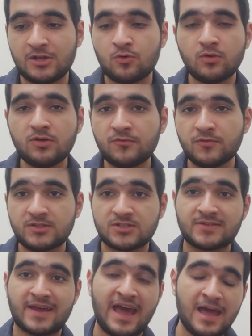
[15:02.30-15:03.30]
In order for this
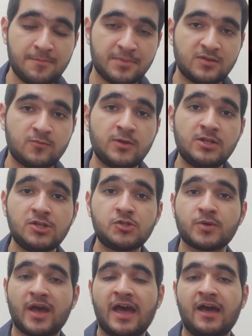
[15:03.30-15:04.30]
to happen, we need
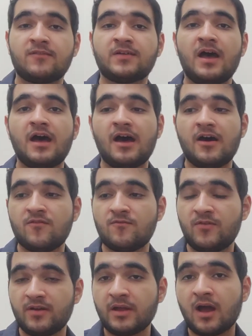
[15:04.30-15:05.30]
to have
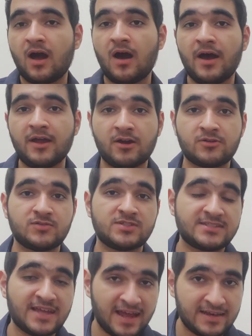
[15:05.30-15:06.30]
very high
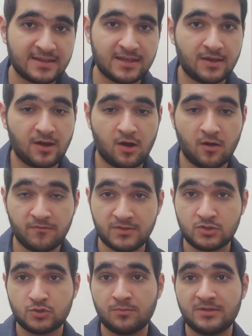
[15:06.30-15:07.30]
understanding of the
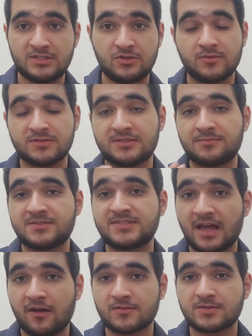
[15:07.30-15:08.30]
two materials
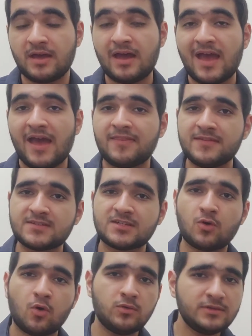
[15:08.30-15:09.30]
themselves, and this can
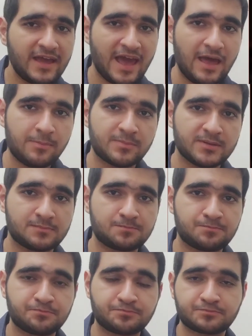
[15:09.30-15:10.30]
only happen
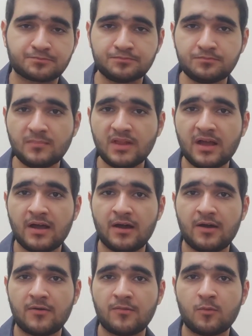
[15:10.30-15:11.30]

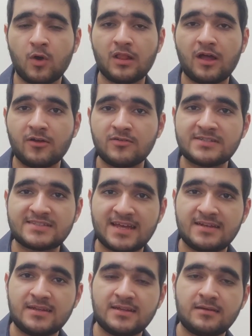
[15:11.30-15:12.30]
while
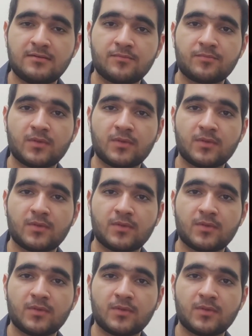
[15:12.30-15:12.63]
understanding